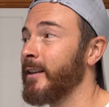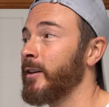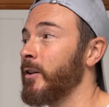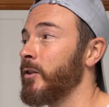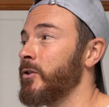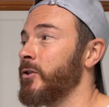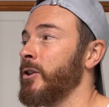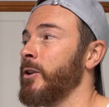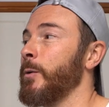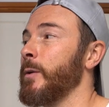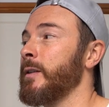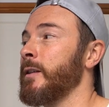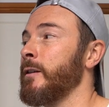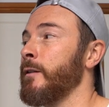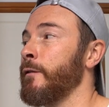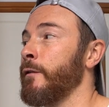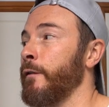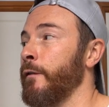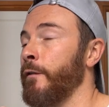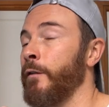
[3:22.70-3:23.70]
an
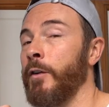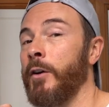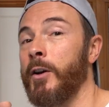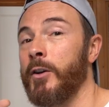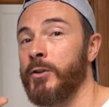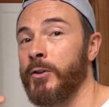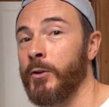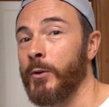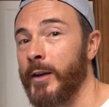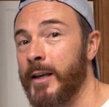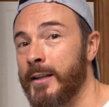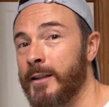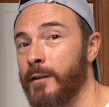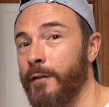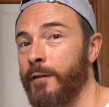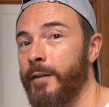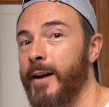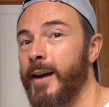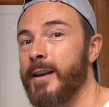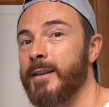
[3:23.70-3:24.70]
intuitive virtual
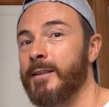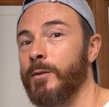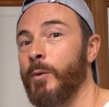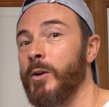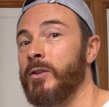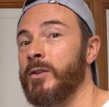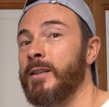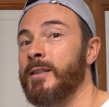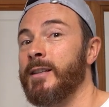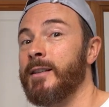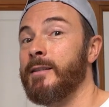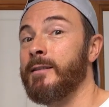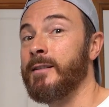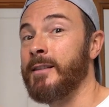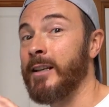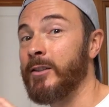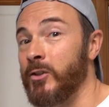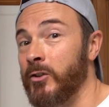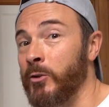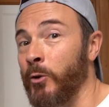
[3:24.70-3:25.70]
interface, which is a
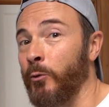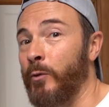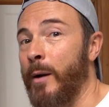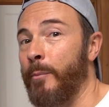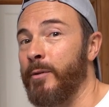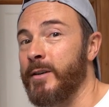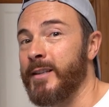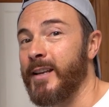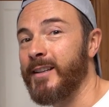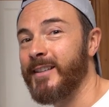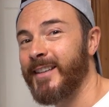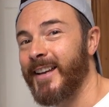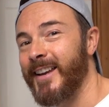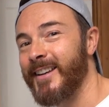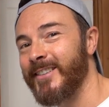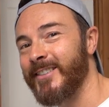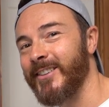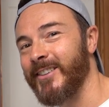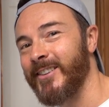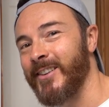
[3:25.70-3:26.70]
digital
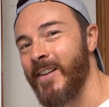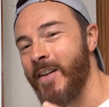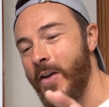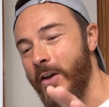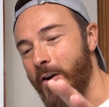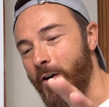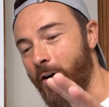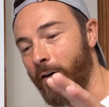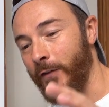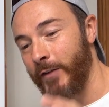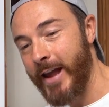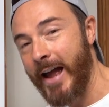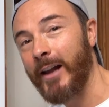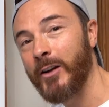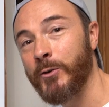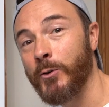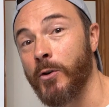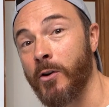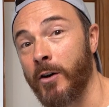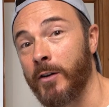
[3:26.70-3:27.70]
representation of the
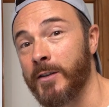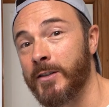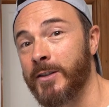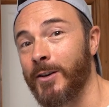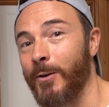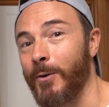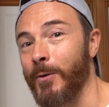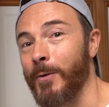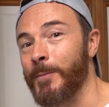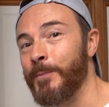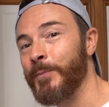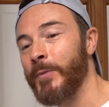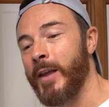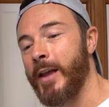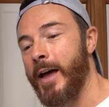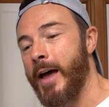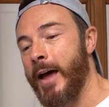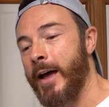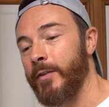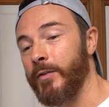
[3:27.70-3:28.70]
actual console.
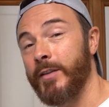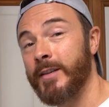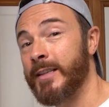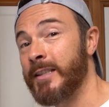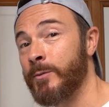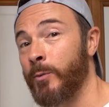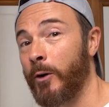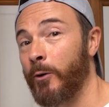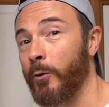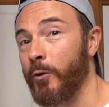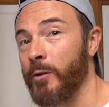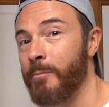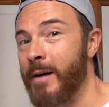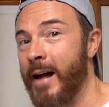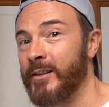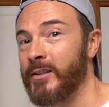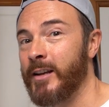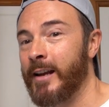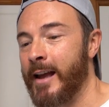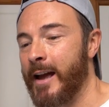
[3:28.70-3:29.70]
And this is where all the
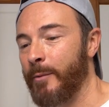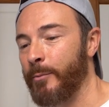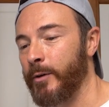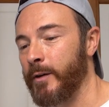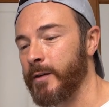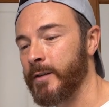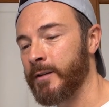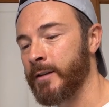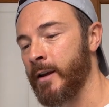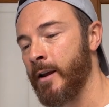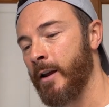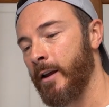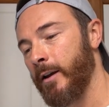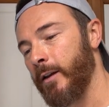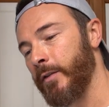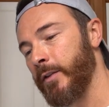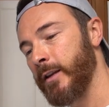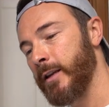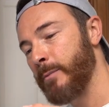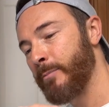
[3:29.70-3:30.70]
magic happens.
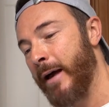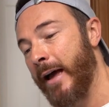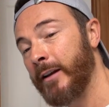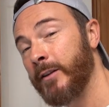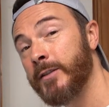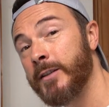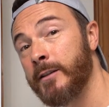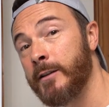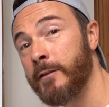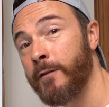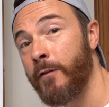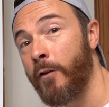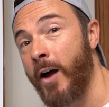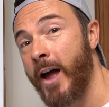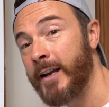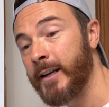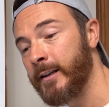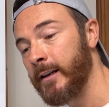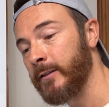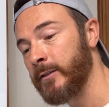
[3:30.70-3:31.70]
The panels are
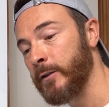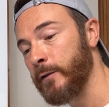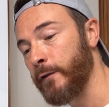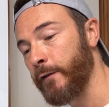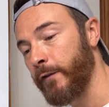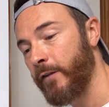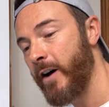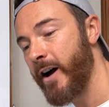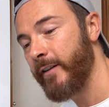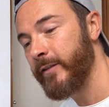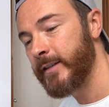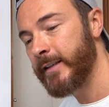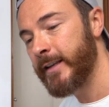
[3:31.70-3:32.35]
divided into five